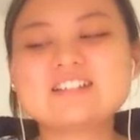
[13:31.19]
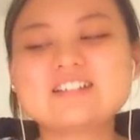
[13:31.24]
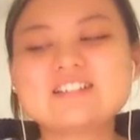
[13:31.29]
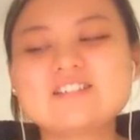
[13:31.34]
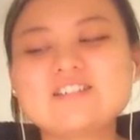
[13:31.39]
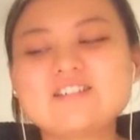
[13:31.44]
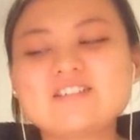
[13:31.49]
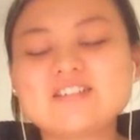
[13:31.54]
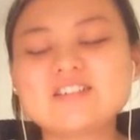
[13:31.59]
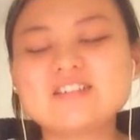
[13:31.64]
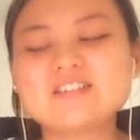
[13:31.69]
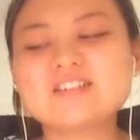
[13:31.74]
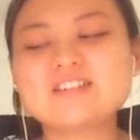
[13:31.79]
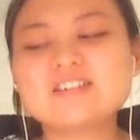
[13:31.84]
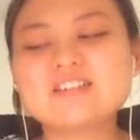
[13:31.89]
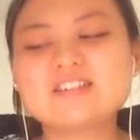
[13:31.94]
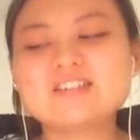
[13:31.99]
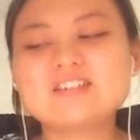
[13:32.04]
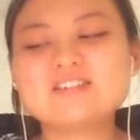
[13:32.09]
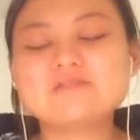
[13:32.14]
So I
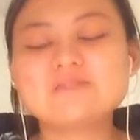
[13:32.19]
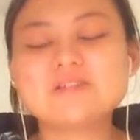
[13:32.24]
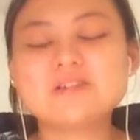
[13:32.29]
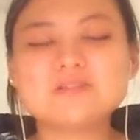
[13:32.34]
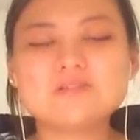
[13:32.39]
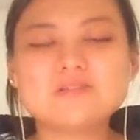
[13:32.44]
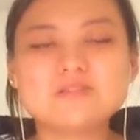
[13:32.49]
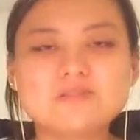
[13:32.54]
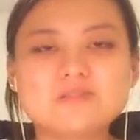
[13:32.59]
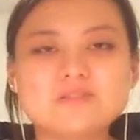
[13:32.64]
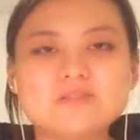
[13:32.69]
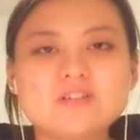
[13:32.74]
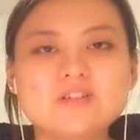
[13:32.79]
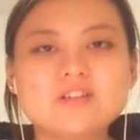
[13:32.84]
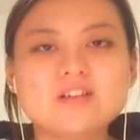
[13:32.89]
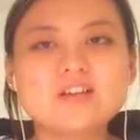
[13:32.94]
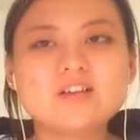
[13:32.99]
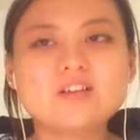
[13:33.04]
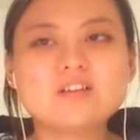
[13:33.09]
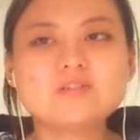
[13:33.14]
just didn't want to
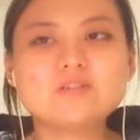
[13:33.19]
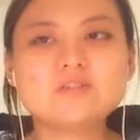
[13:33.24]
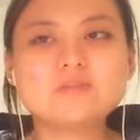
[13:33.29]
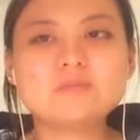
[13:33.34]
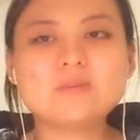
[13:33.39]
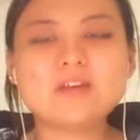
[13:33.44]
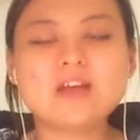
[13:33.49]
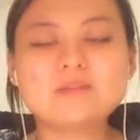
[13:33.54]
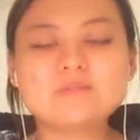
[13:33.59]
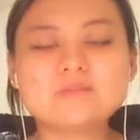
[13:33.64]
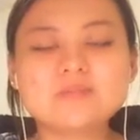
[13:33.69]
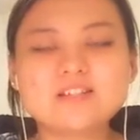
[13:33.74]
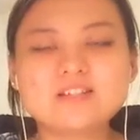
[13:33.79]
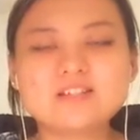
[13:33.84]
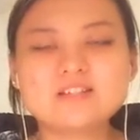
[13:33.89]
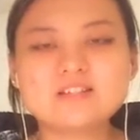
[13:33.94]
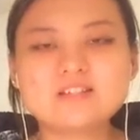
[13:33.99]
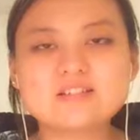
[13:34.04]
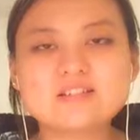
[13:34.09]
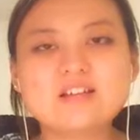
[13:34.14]
be
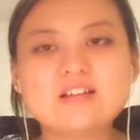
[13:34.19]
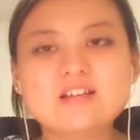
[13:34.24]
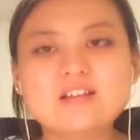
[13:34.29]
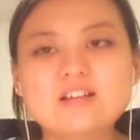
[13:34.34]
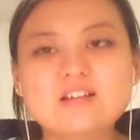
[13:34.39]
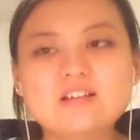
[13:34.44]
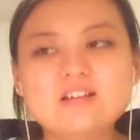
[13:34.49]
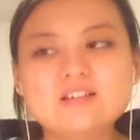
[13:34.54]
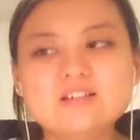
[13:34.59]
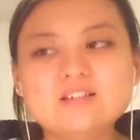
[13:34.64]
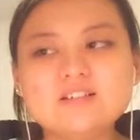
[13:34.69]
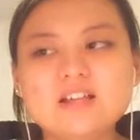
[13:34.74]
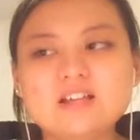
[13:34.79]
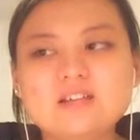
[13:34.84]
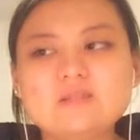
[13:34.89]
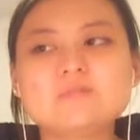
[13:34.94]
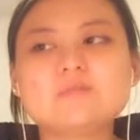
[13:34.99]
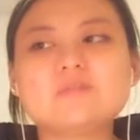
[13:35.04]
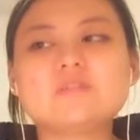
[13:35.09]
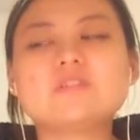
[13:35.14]
upset
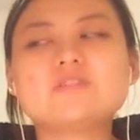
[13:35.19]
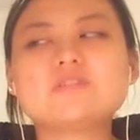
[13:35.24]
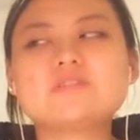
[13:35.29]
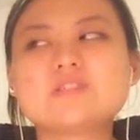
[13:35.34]
anymore.